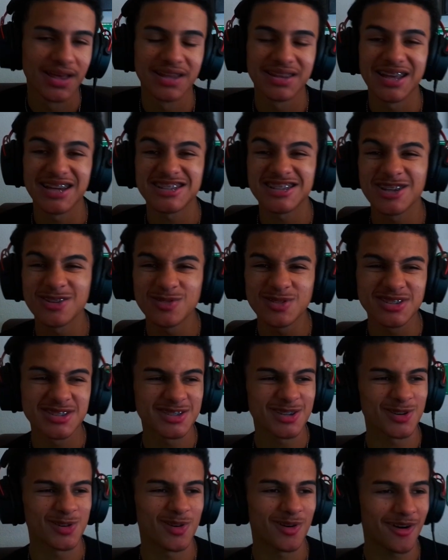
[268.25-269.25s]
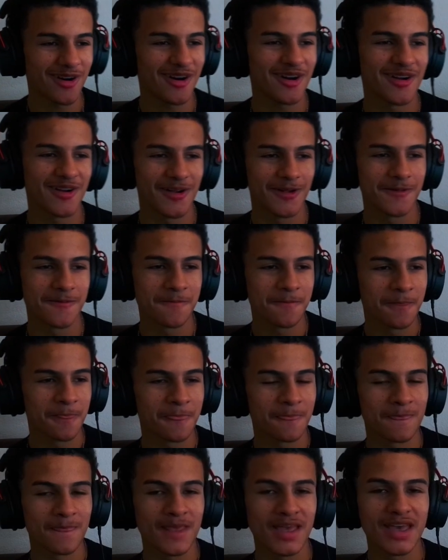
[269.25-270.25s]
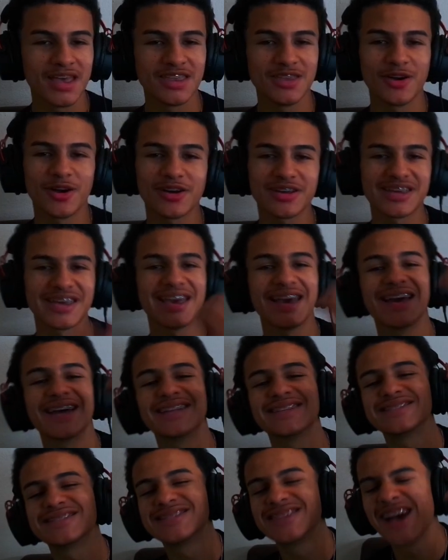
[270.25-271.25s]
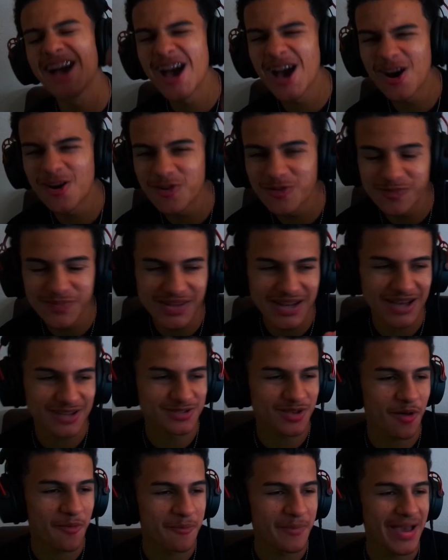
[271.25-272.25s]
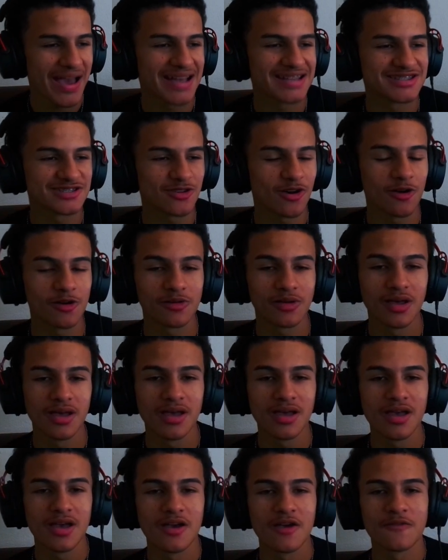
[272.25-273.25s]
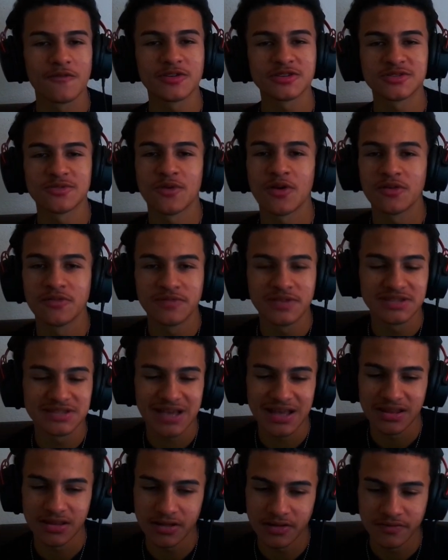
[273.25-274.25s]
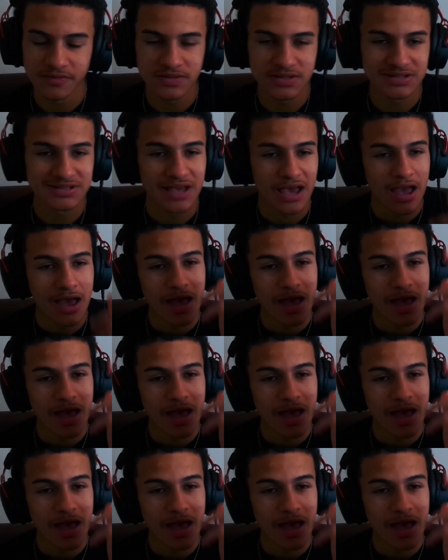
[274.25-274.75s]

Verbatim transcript: That shit was so hard. Y'all can't tell me that was a bad song. First of all, Veeze, I love Veeze.